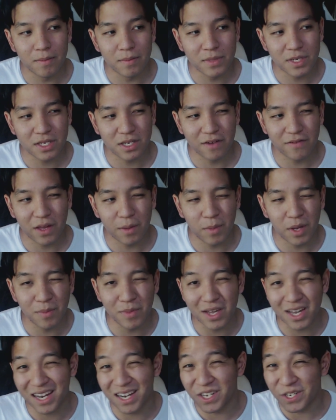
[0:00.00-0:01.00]
stuff that may
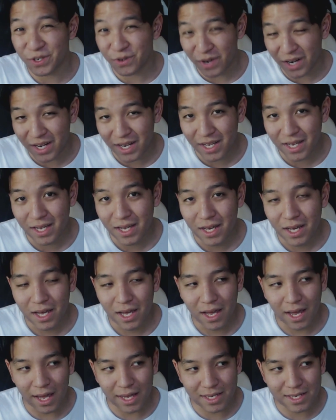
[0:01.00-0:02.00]
be kind of trendy.
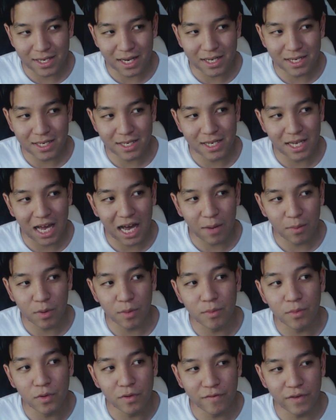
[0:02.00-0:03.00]
It's nice to see Apple
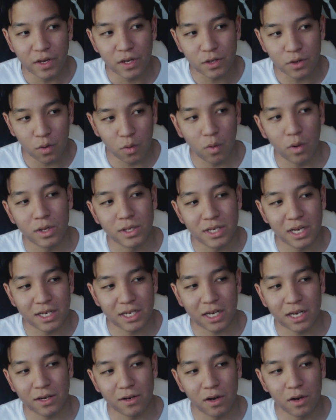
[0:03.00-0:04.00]
moving towards that
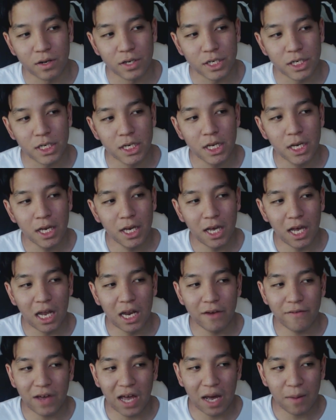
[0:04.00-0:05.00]
technology. And
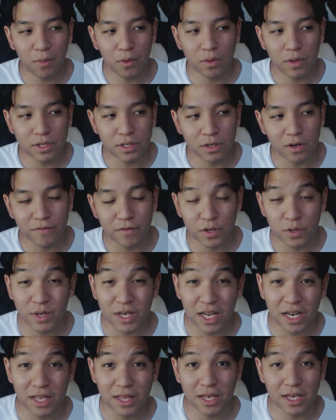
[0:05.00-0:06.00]
if Apple is known for doing
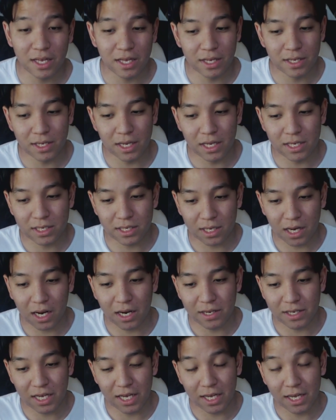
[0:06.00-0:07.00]
anything, it's kind
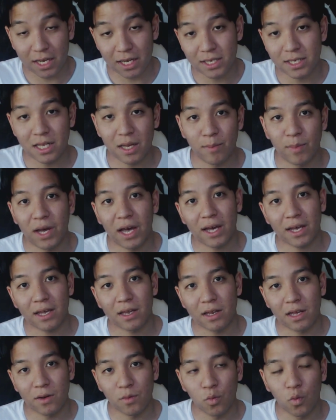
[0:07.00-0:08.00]
of taking a step back
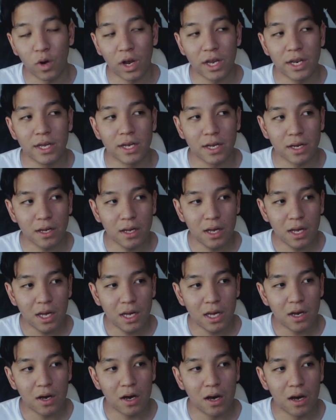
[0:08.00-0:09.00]
and waiting
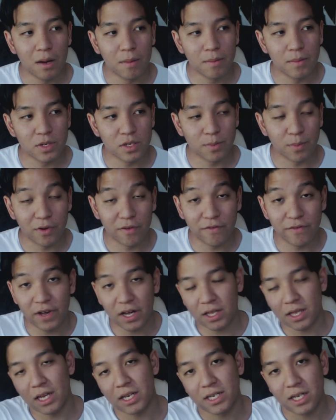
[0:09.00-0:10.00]
to
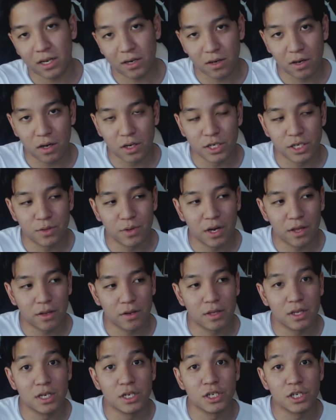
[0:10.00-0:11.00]
perfect that technology rather
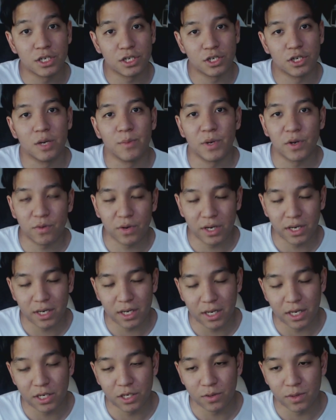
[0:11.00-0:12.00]
than just jumping right
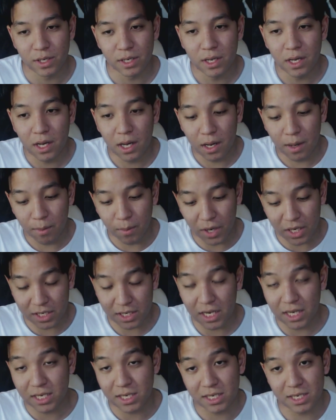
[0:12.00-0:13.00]
into it. But it's
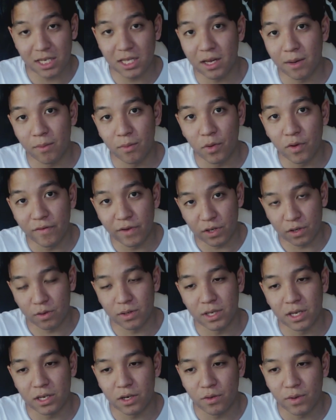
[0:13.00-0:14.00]
nice to see them moving towards
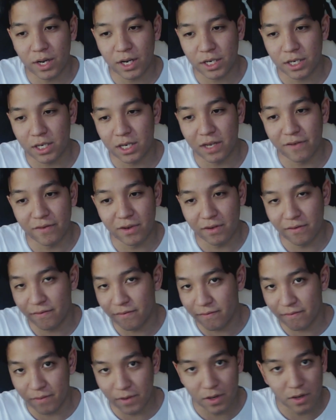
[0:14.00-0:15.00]
that direction, even
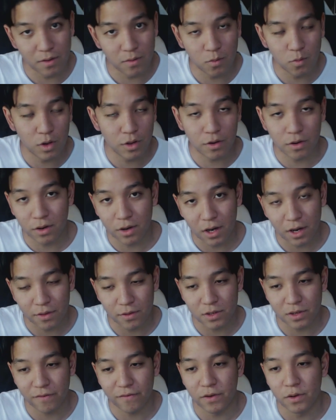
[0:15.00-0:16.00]
if, whether or not
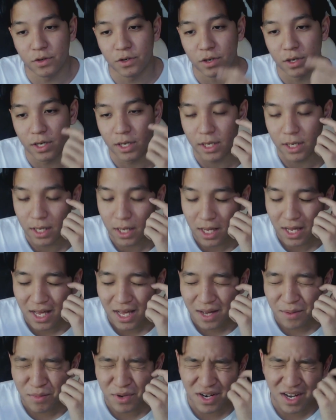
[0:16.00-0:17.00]
there's a future in it.
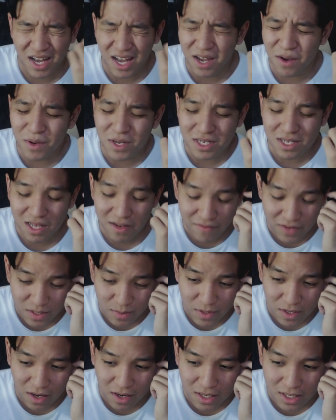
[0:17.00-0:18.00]
But iOS 11, to
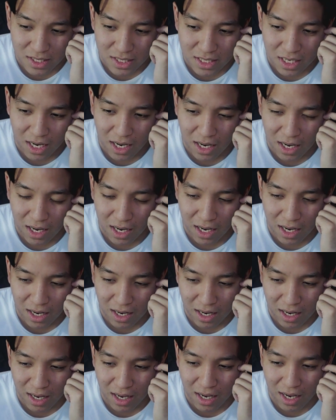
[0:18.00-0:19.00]
be honest,
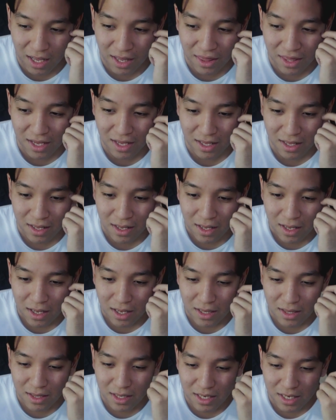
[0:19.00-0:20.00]
I think
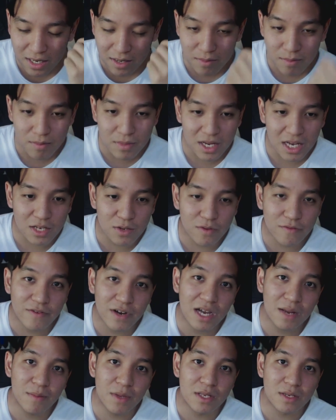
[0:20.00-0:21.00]
they did nice
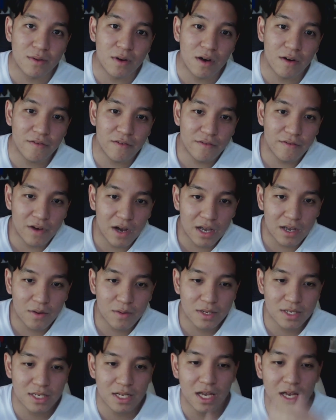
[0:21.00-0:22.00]
refinements off of
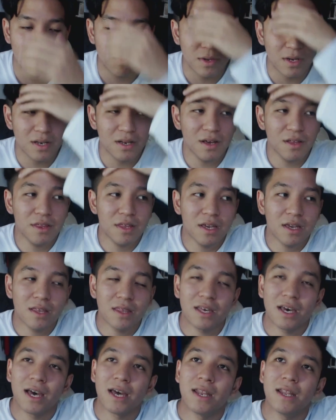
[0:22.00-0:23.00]
iOS 10, but nothing
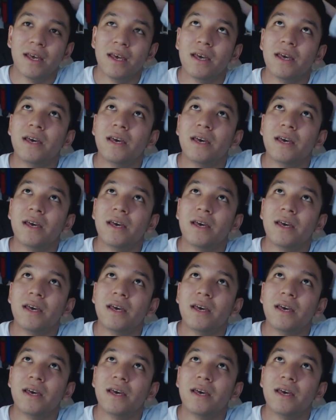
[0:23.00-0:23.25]
that